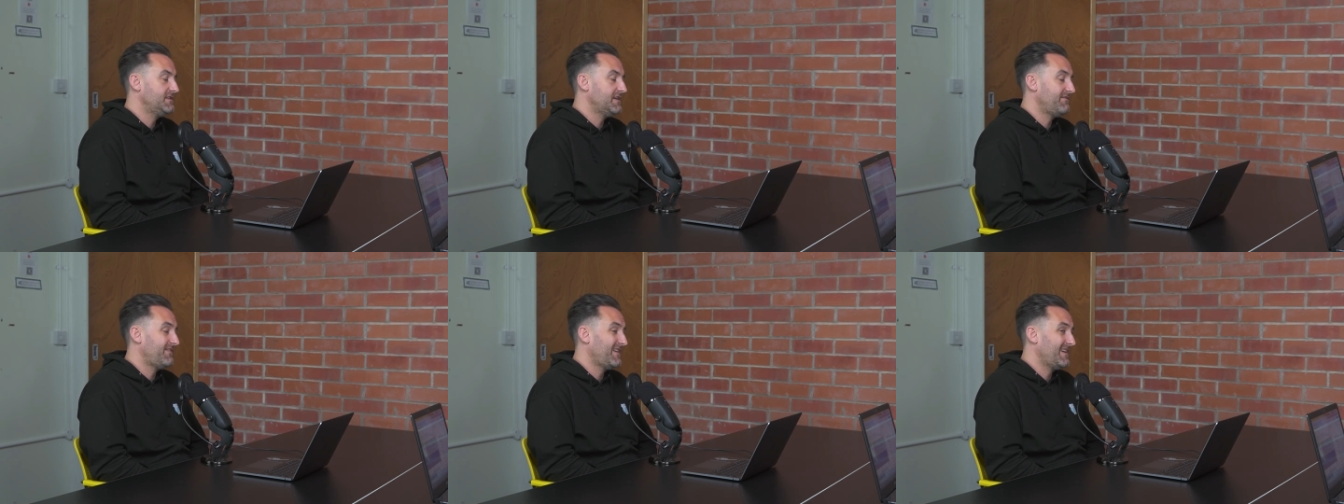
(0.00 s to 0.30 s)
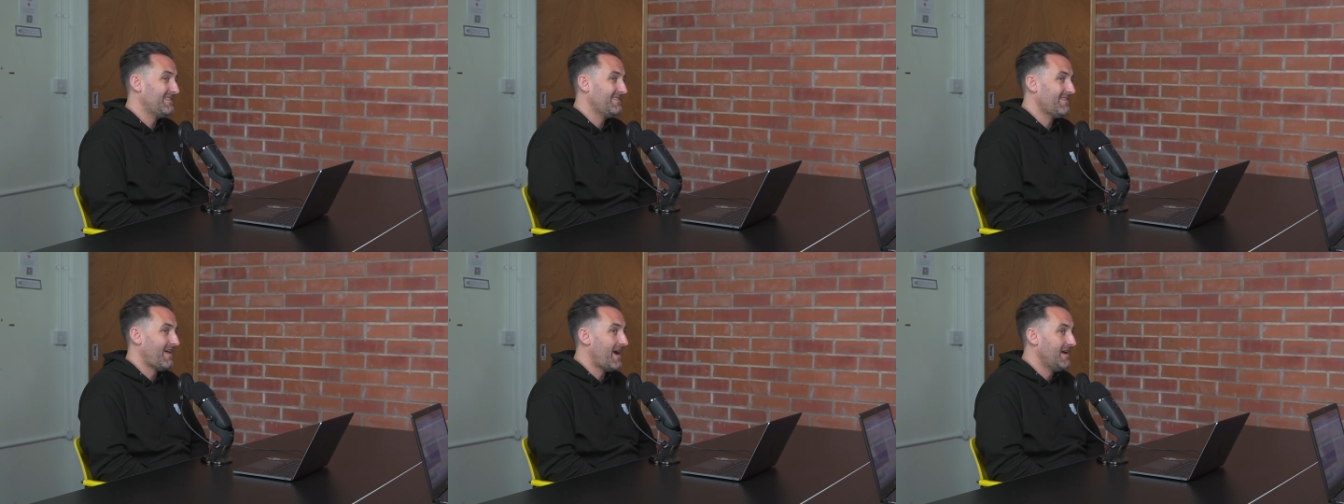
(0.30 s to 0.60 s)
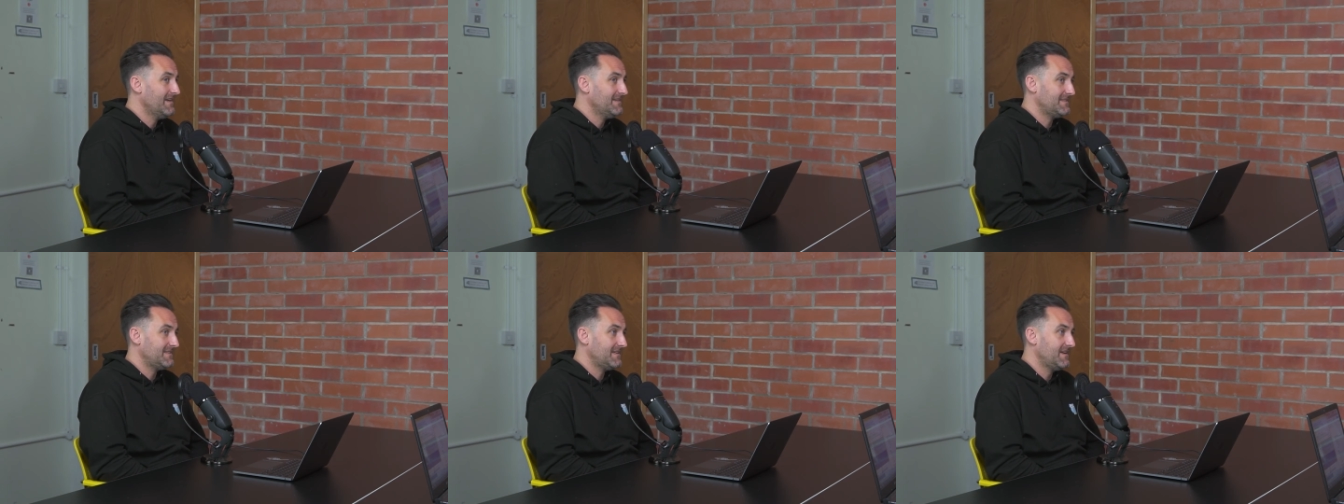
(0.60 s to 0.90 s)
I think
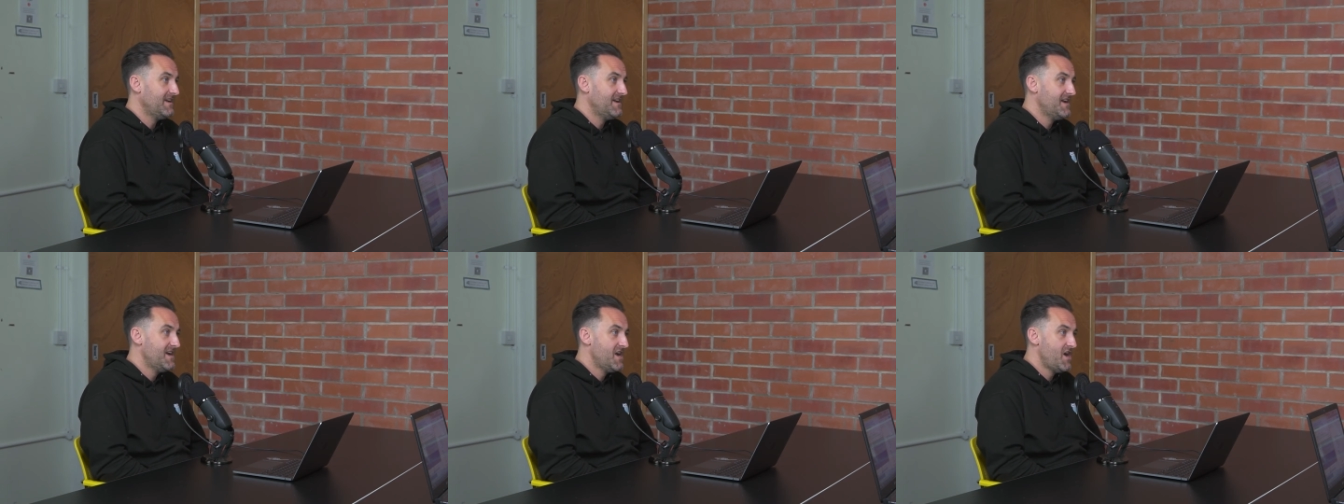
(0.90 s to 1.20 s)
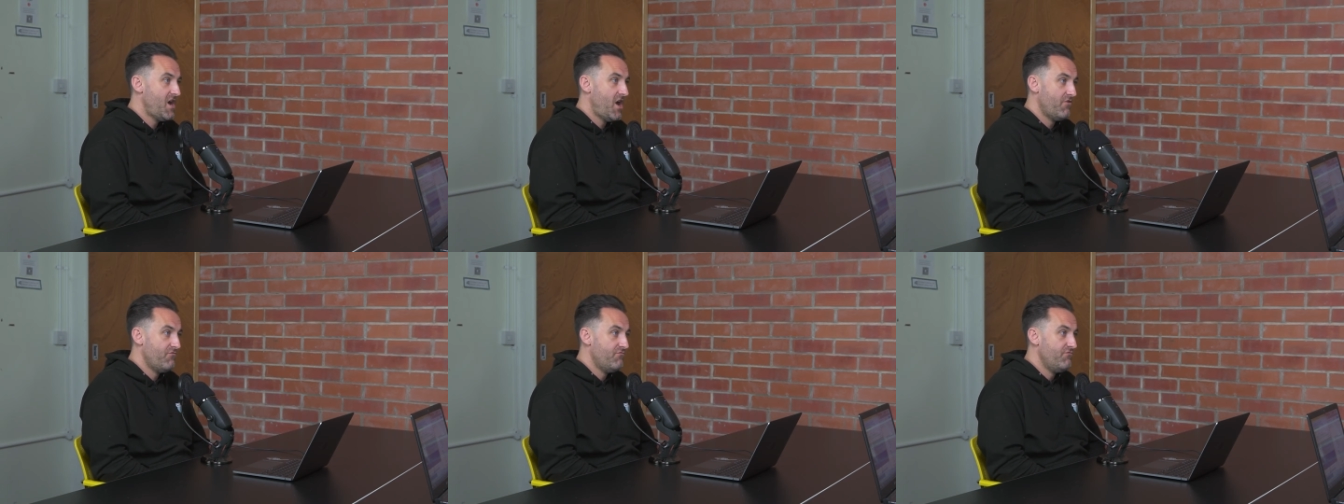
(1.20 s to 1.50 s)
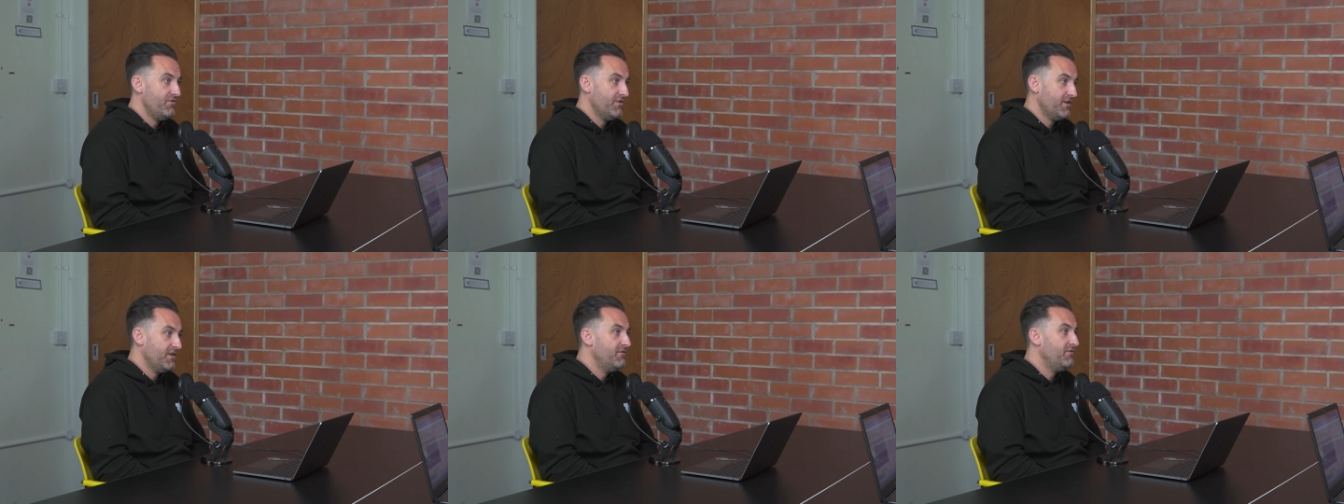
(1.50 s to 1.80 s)
that's a
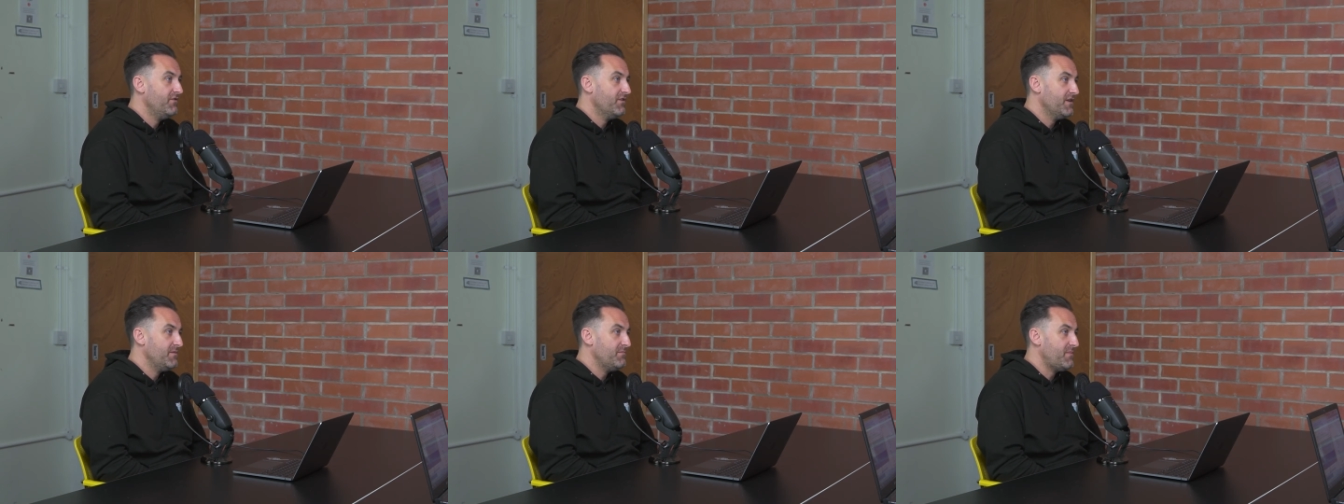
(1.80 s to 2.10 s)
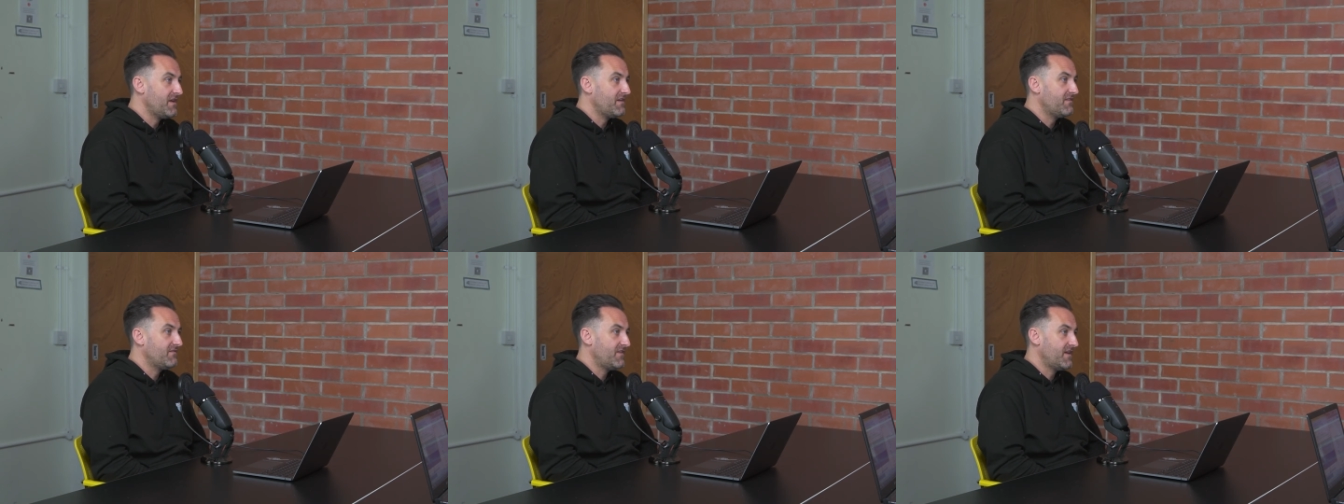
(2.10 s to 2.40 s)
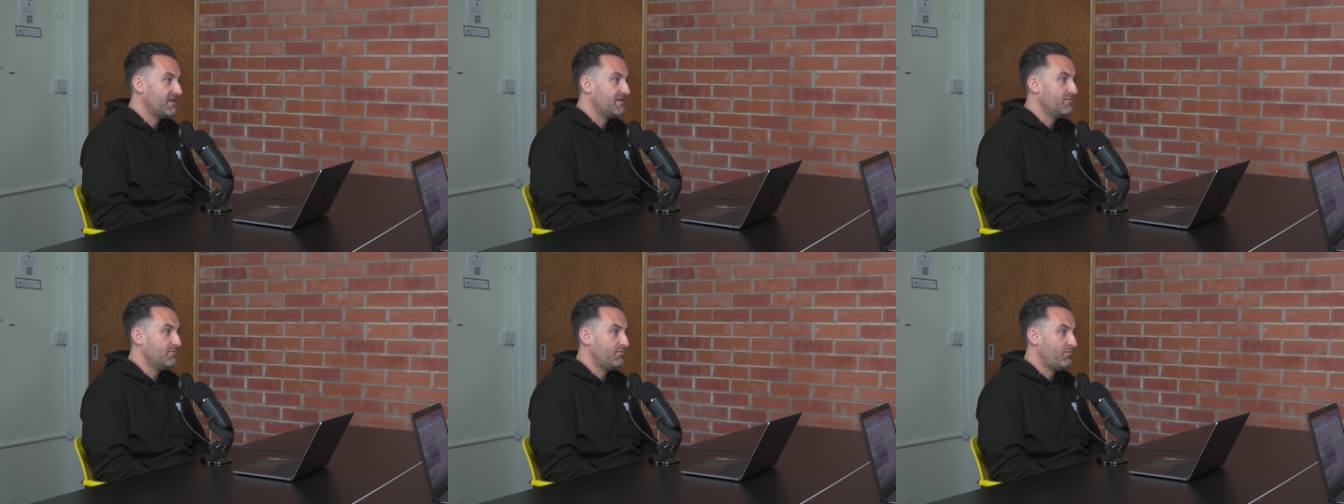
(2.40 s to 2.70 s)
really, really big
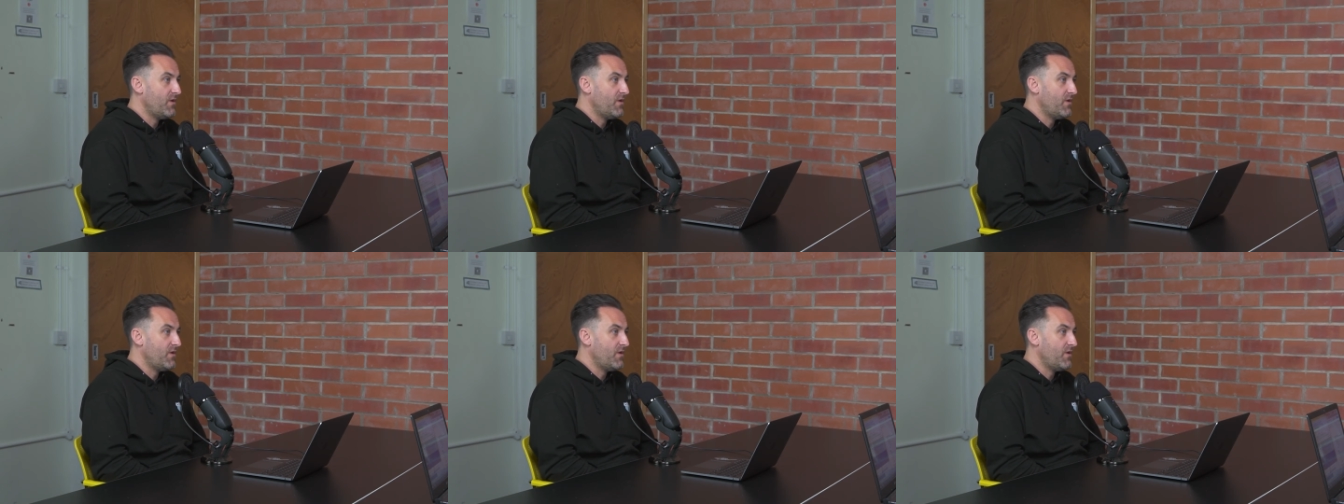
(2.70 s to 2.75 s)
thing,